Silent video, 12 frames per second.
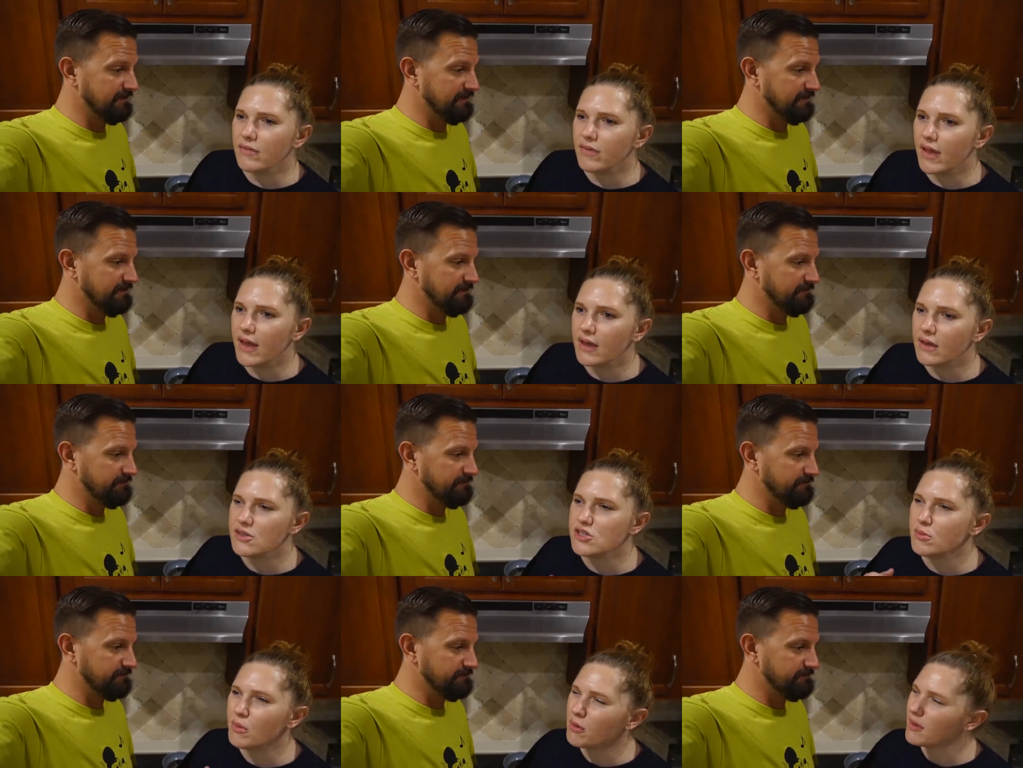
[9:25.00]
Speaker 1: of like, do
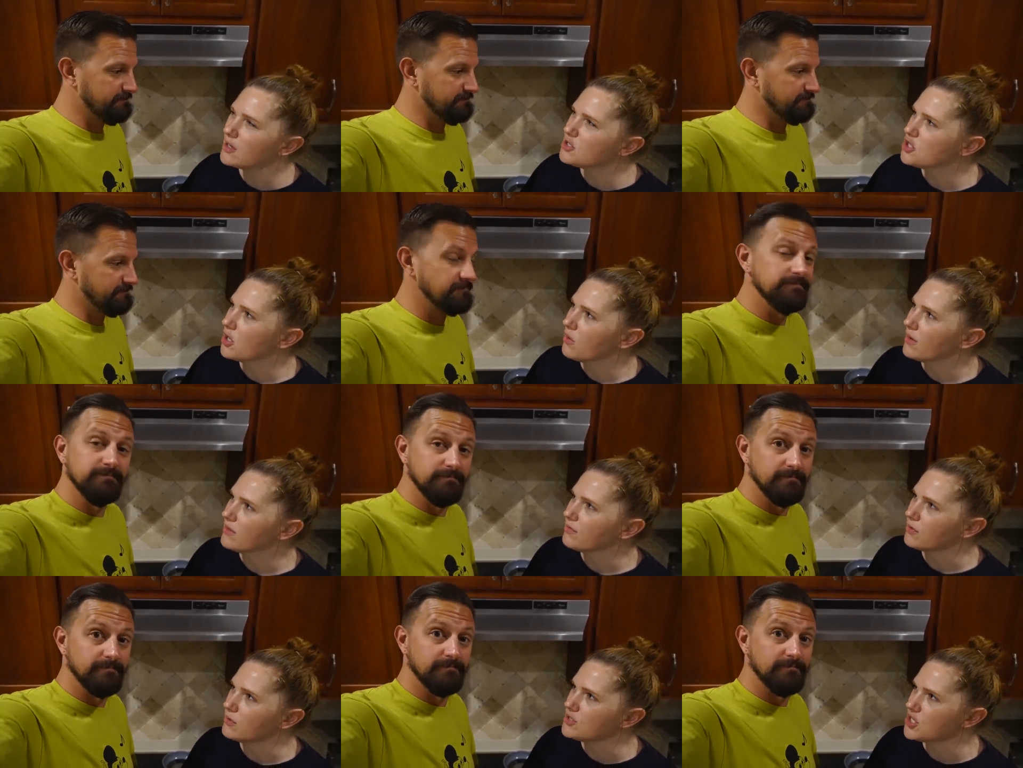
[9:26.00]
you remember that show on the
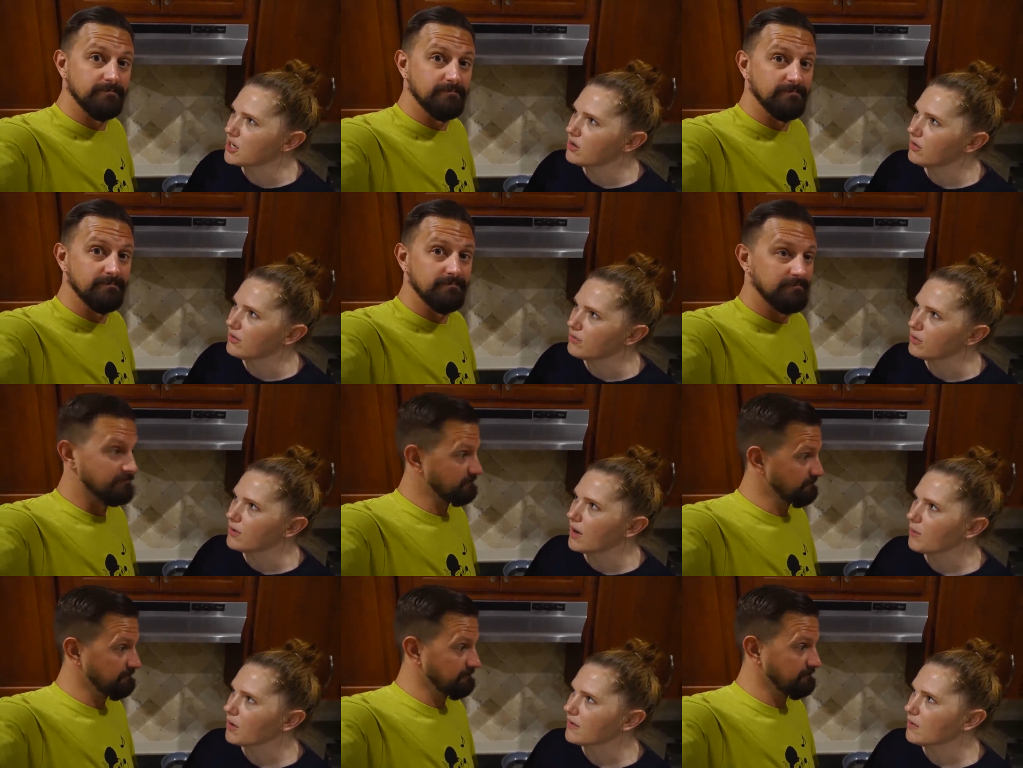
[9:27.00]
Food Channel, the Food
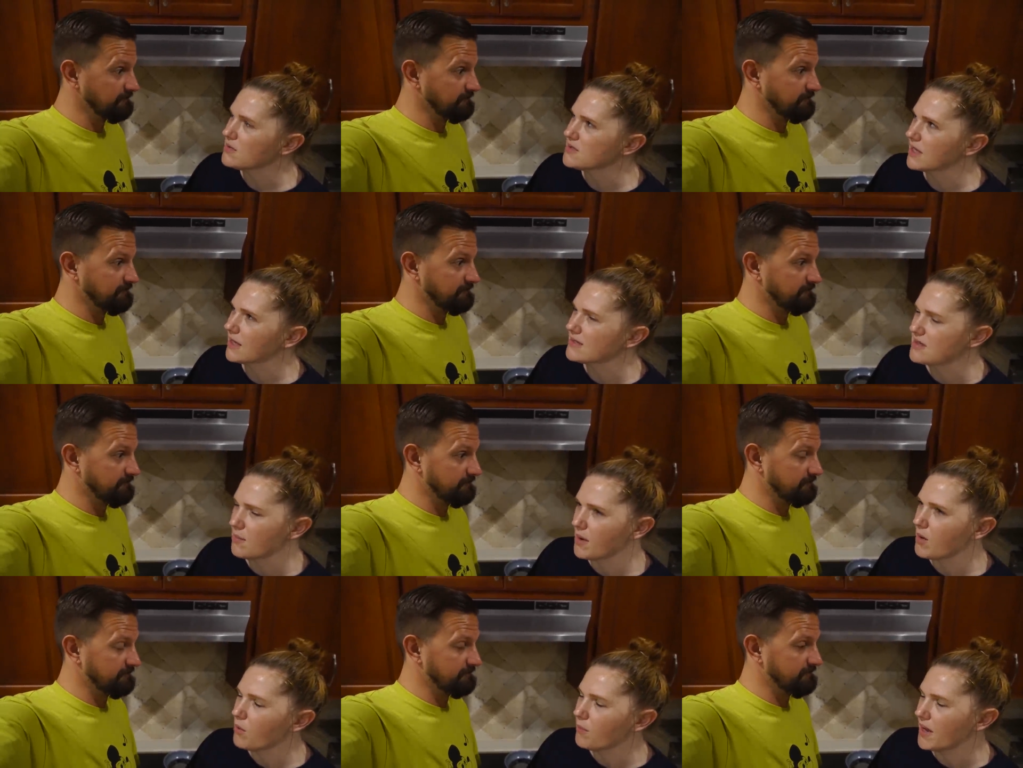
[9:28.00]
Network, that was like
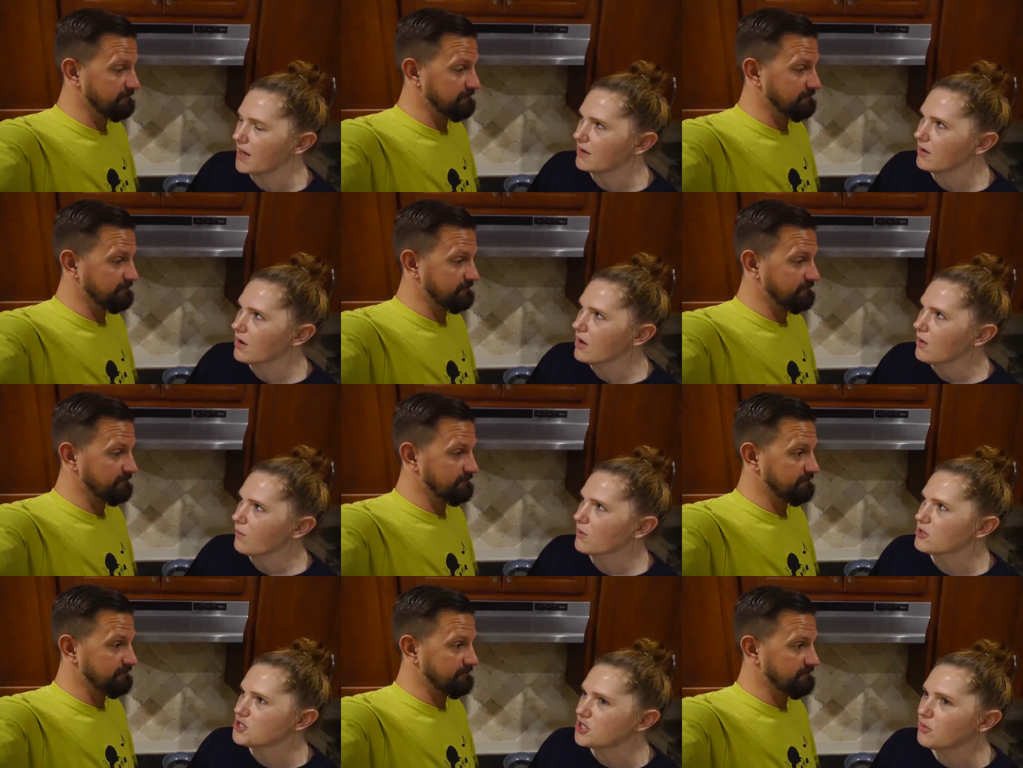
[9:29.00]
semi-homemade,
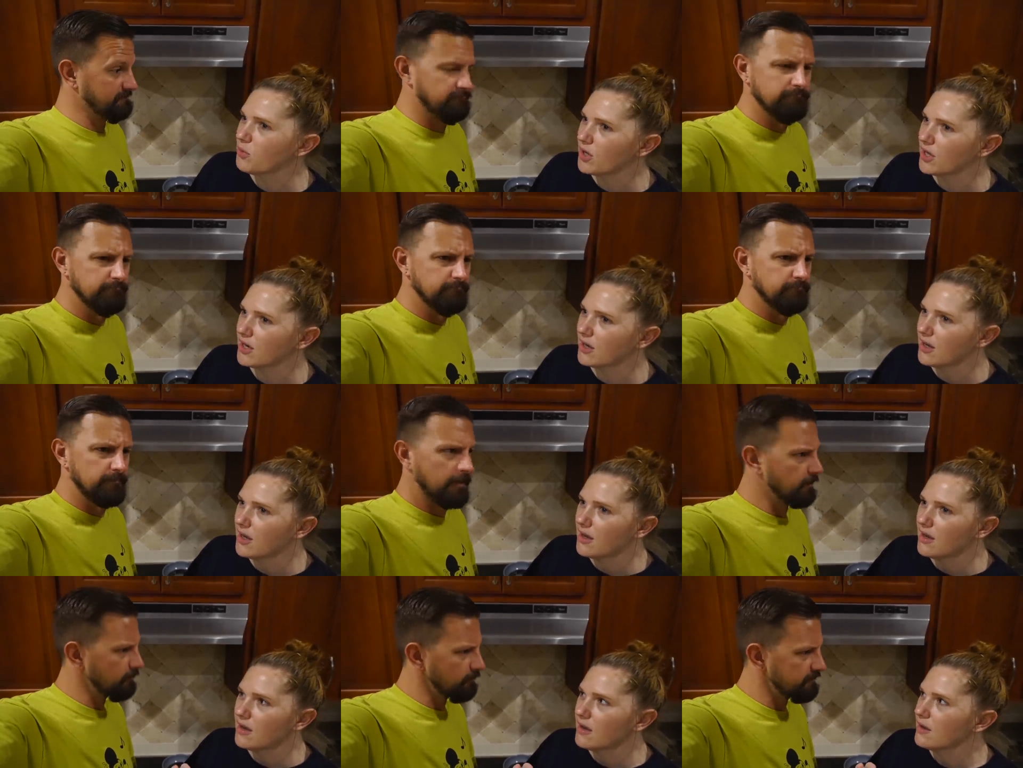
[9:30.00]
where she would...
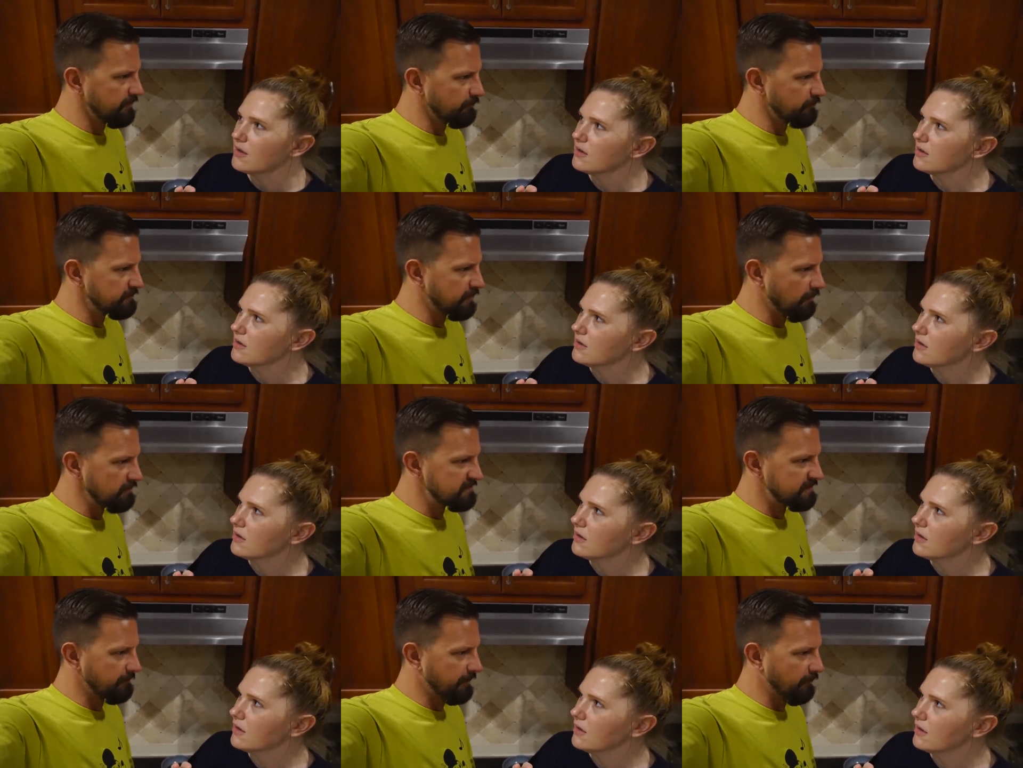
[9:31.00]
Speaker 2: Is that what it was called?
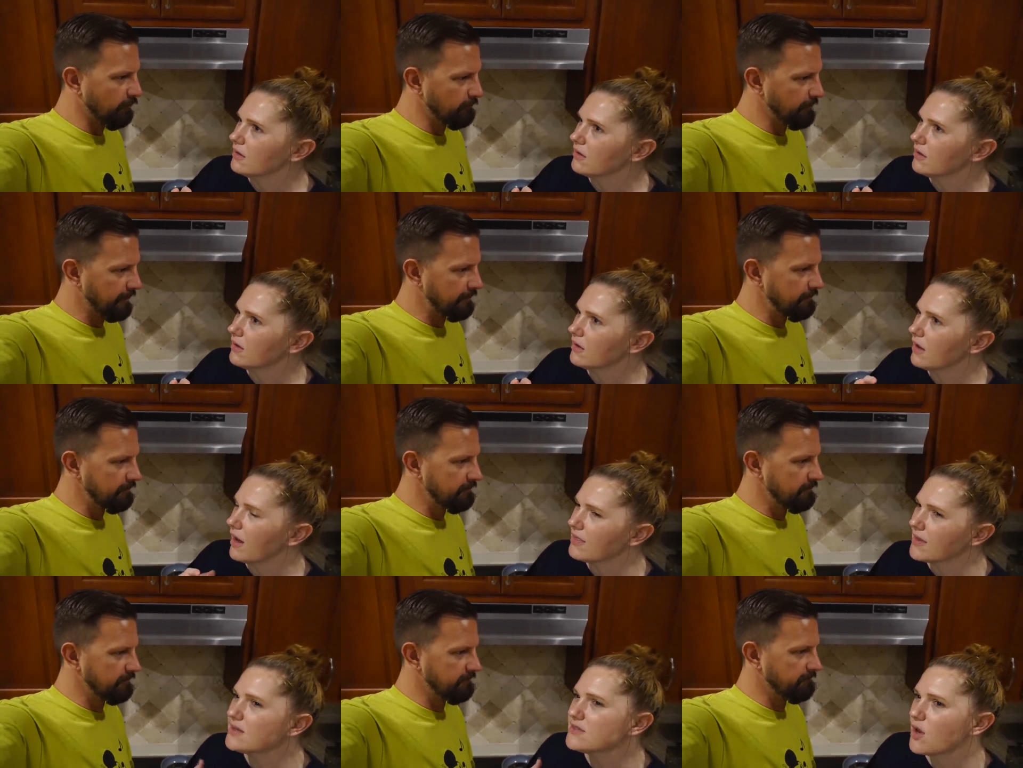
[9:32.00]
Semi-homemade?
Speaker 1: I
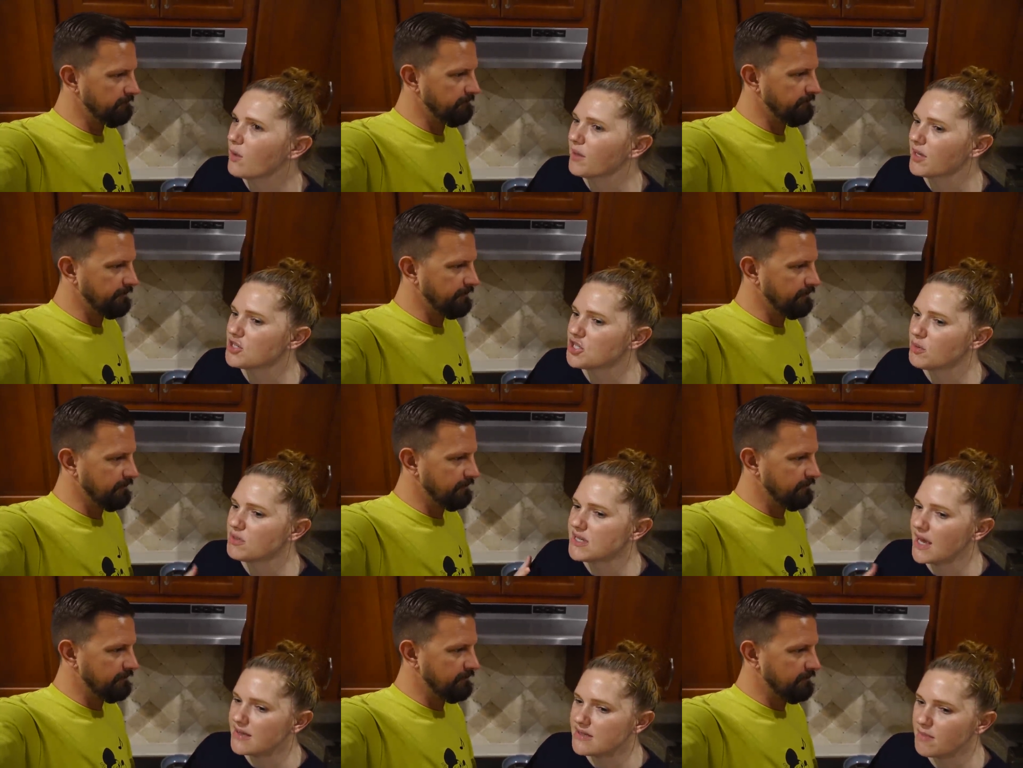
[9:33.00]
think so, because she would
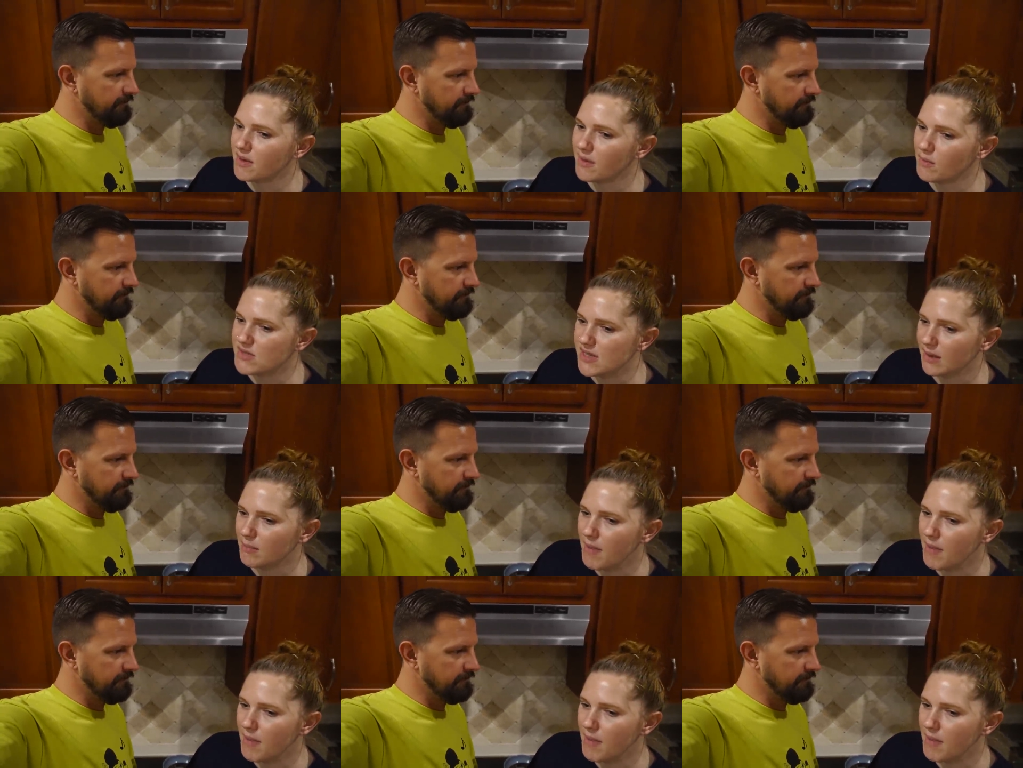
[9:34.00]
take something that was like